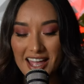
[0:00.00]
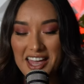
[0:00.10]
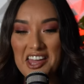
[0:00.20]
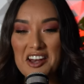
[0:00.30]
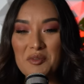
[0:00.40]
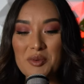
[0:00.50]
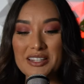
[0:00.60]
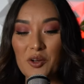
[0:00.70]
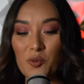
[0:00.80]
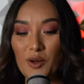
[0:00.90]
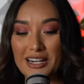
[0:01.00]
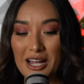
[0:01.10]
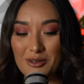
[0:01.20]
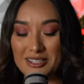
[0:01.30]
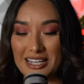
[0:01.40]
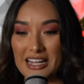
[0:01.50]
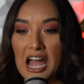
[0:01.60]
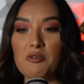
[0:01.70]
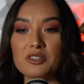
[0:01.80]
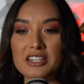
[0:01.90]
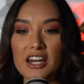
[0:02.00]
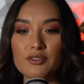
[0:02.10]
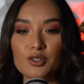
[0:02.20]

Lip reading: And I remember like when I was like, I was kind of